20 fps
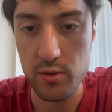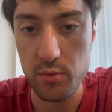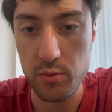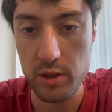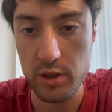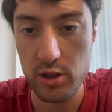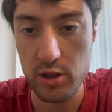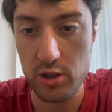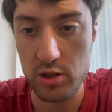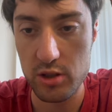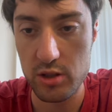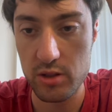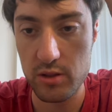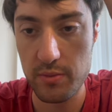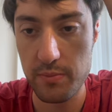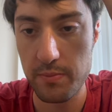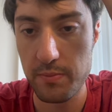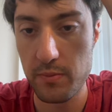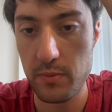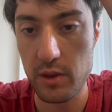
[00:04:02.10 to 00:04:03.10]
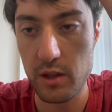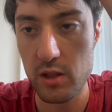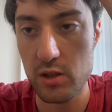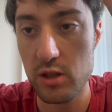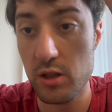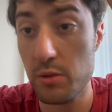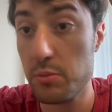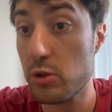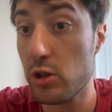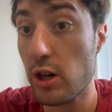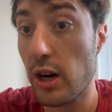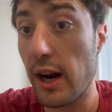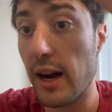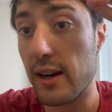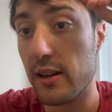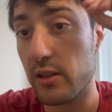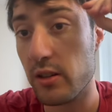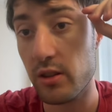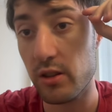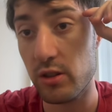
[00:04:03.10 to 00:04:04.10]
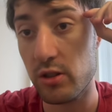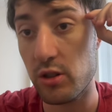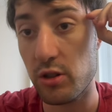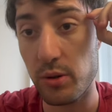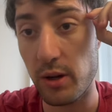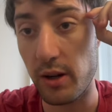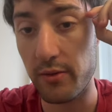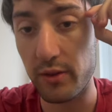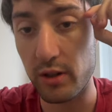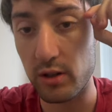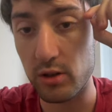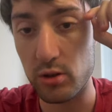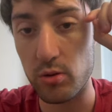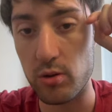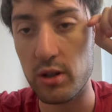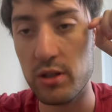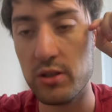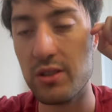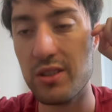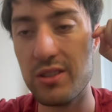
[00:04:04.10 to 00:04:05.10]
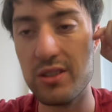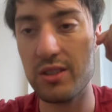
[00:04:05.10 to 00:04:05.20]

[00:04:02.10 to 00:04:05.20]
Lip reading: just subtract the two inventories. Let's